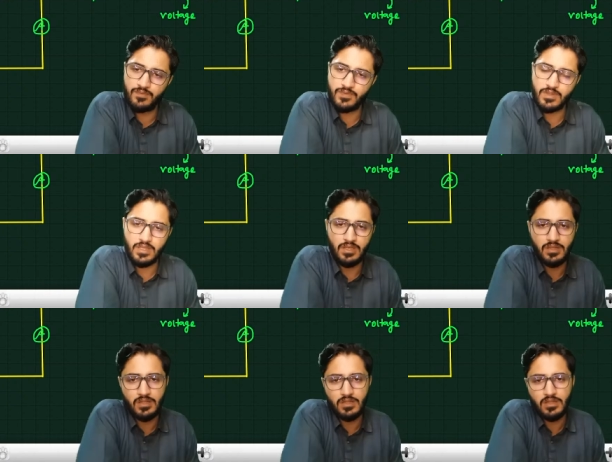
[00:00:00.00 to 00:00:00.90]
Okay.
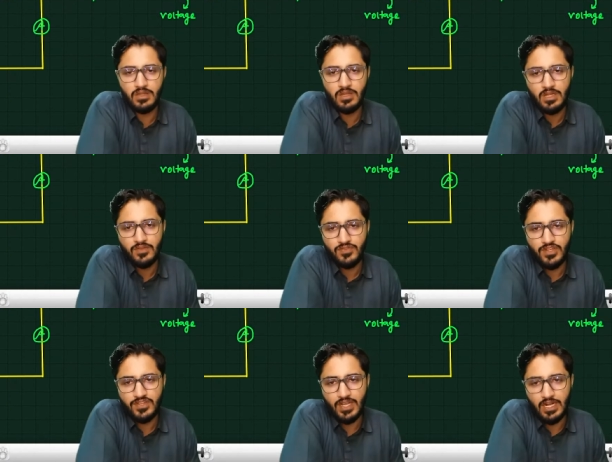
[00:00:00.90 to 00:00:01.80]

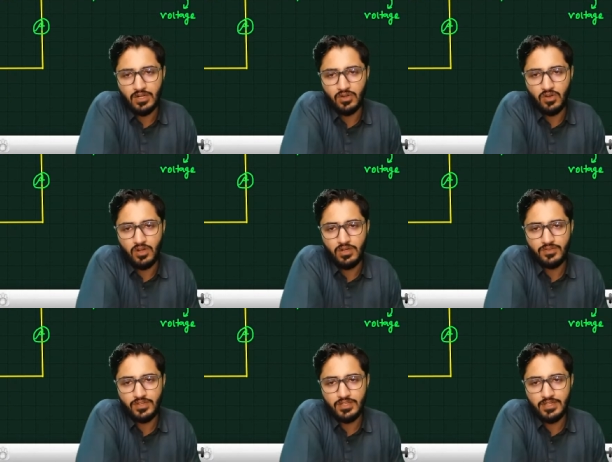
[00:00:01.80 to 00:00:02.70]
This
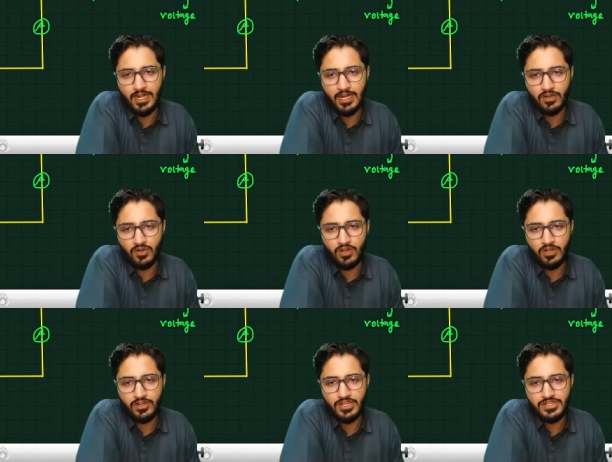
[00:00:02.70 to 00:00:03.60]
electron
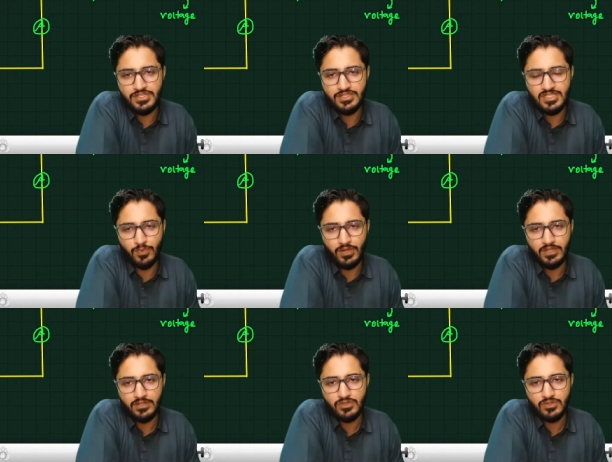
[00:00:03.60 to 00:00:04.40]
reaches this point.